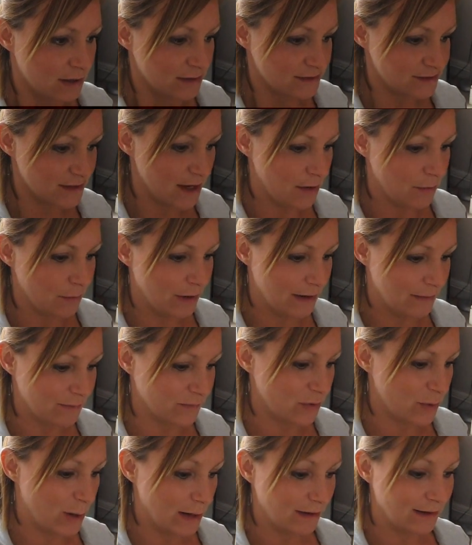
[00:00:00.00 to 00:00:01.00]
So I'm
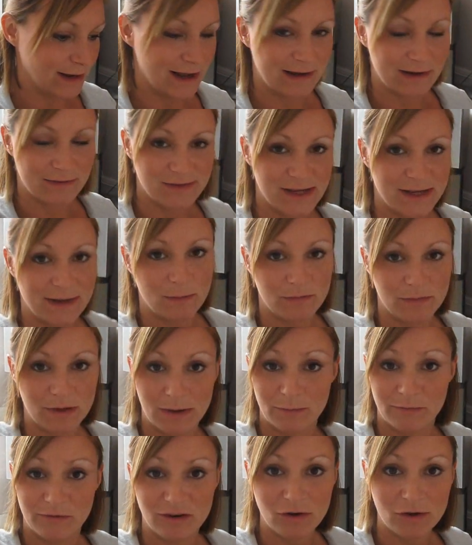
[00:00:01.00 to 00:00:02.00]
quite, like I've said, I'm,
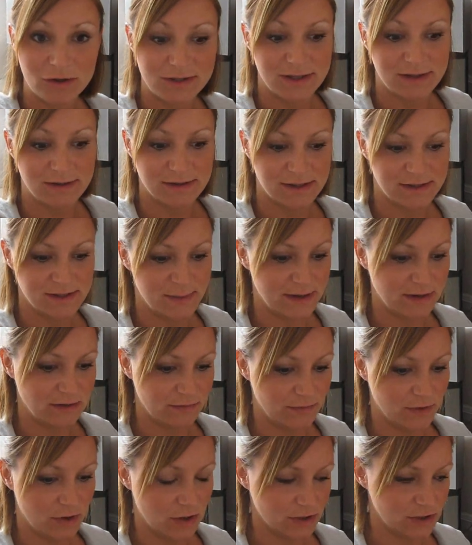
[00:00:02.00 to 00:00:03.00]
I'm reluctant to spend a
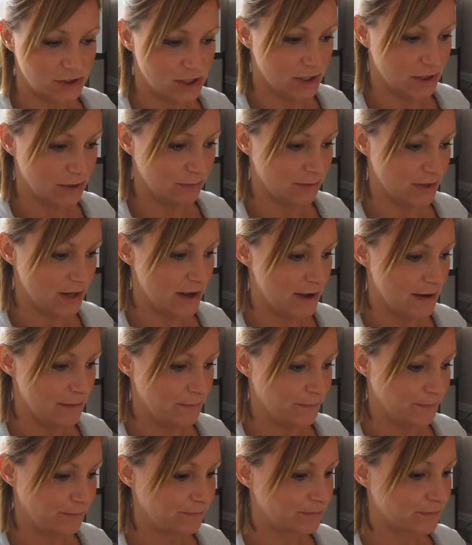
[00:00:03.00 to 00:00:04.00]
fortune
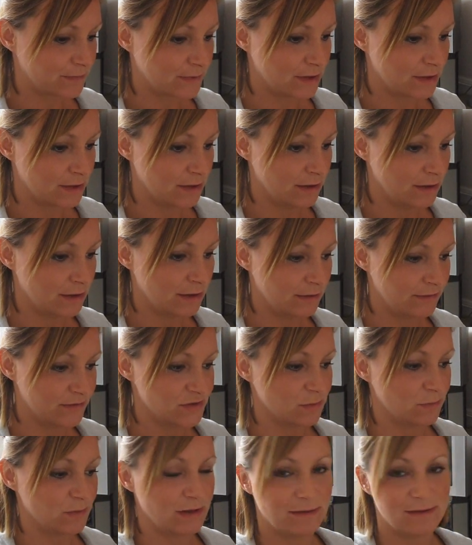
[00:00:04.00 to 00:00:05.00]
um, for
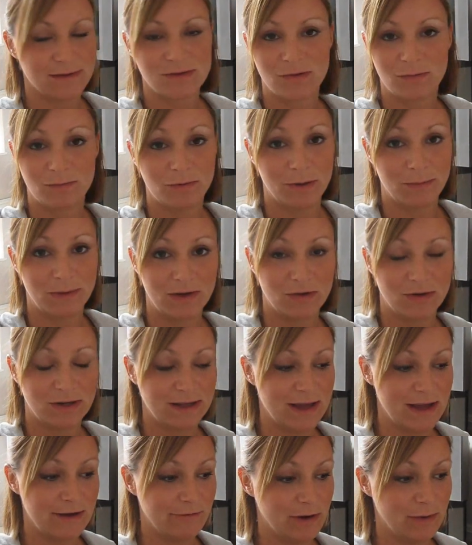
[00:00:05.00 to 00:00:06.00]
something that's go probably going to
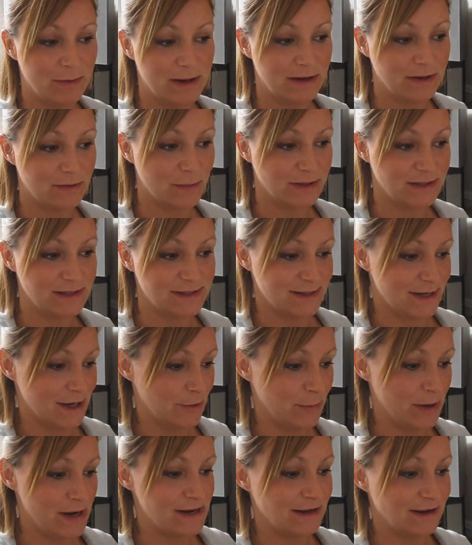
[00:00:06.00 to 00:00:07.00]
get ruined when you
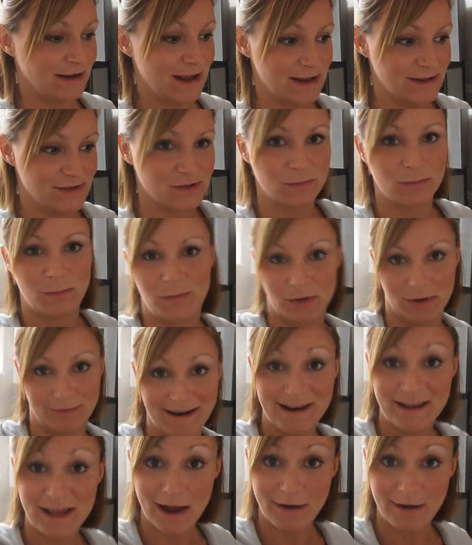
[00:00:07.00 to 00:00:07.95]
start weaning it, ends up with pureed